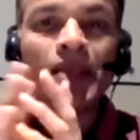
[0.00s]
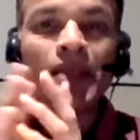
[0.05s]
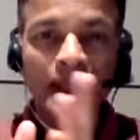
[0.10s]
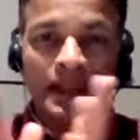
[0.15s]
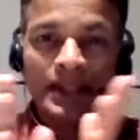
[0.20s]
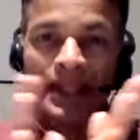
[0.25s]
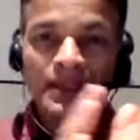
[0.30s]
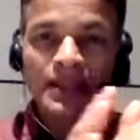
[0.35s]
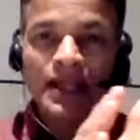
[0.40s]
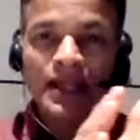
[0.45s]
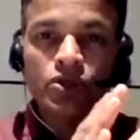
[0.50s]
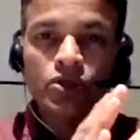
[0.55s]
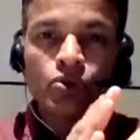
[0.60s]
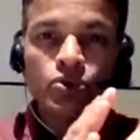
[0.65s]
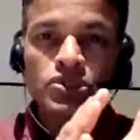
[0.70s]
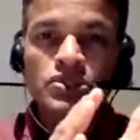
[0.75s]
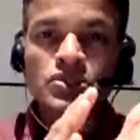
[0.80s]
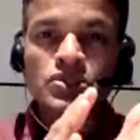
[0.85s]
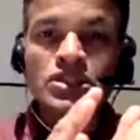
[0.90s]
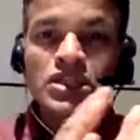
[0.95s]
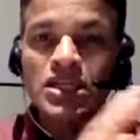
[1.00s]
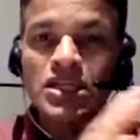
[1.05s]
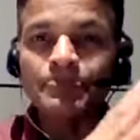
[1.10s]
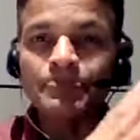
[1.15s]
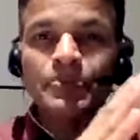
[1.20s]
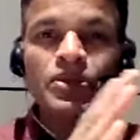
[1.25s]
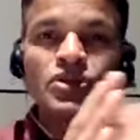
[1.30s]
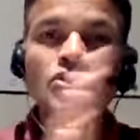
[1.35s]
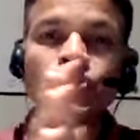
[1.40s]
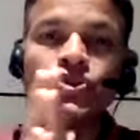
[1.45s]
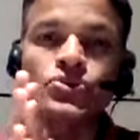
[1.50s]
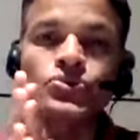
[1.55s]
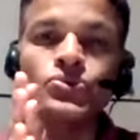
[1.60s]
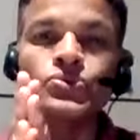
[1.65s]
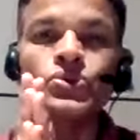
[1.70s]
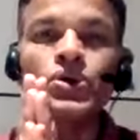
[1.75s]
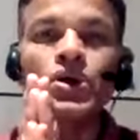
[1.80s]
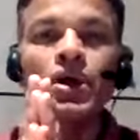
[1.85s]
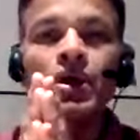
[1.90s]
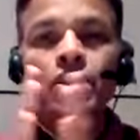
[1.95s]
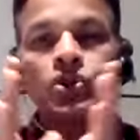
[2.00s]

and that goes deep into